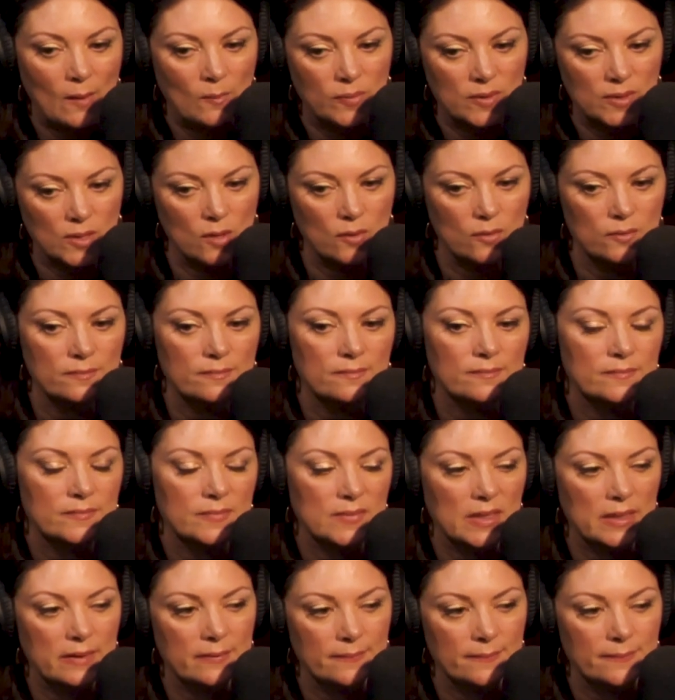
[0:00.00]
Balone.
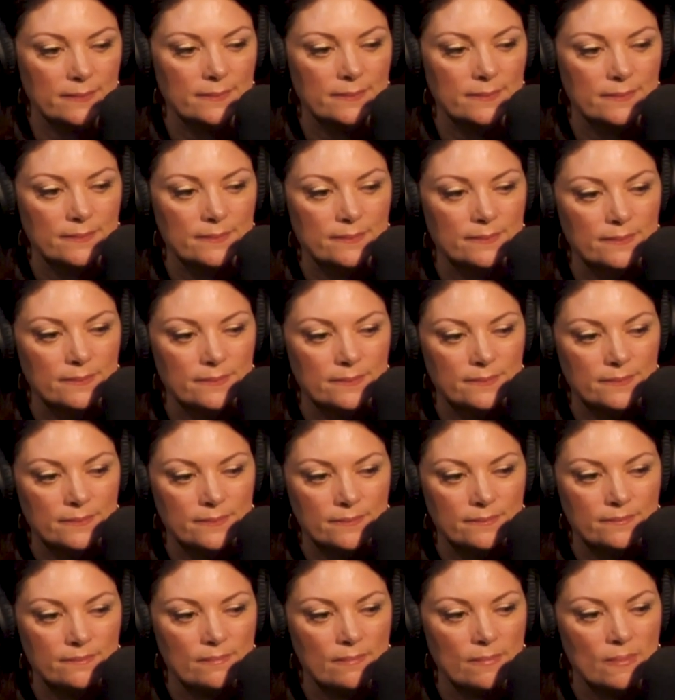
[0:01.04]
Yeah. Yeah, he runs
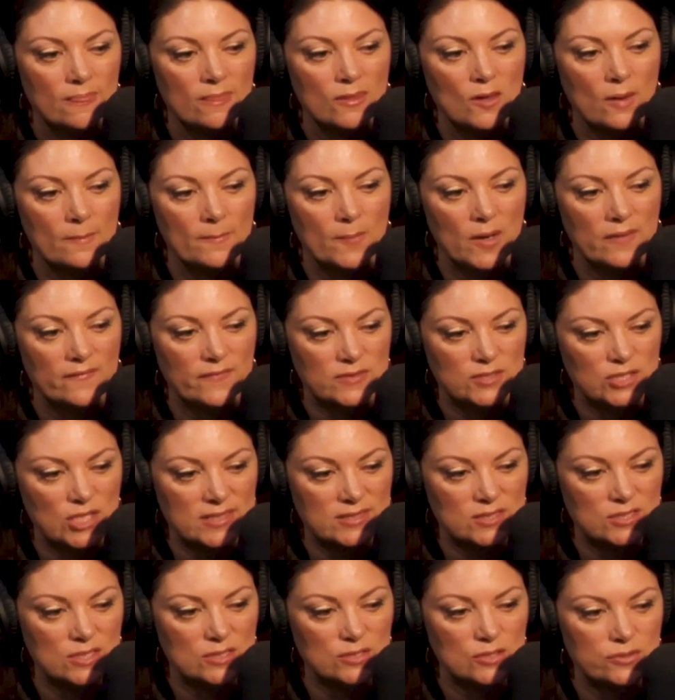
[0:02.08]
the tournament off the of
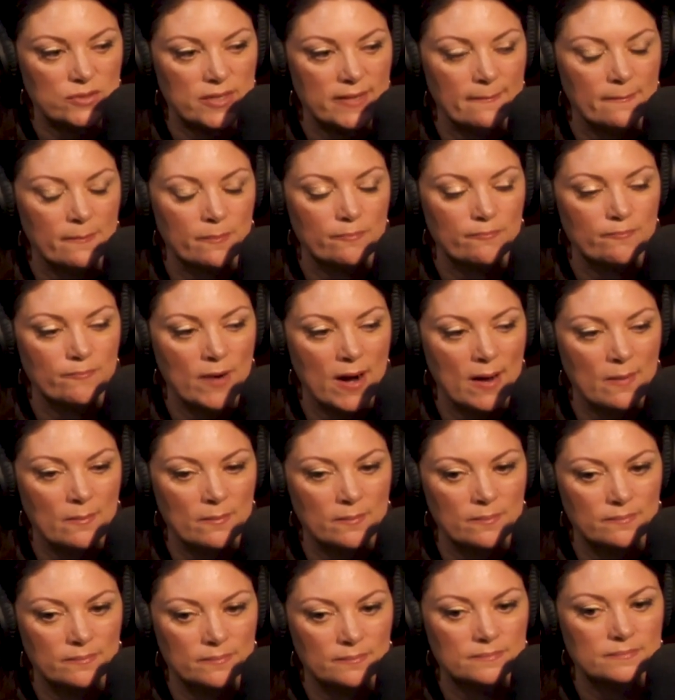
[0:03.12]
Chestnut Street. Brown,
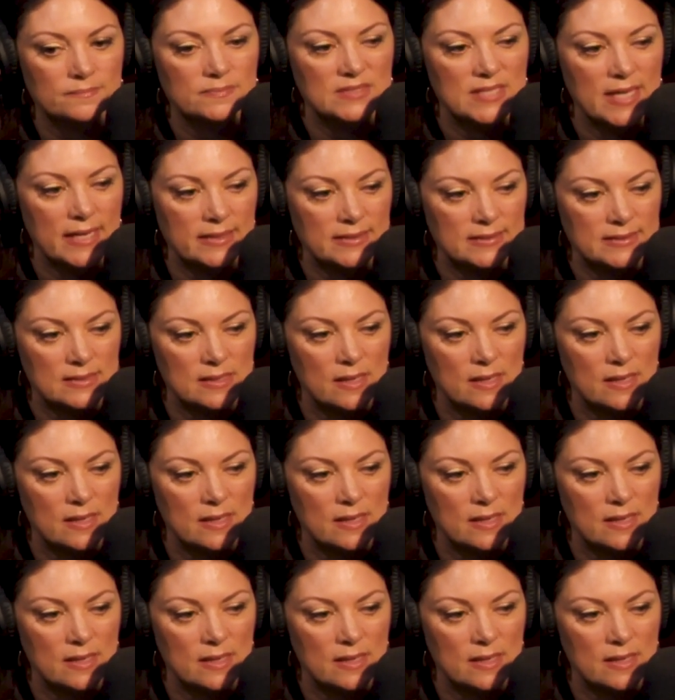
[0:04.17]
Brown the tennis club.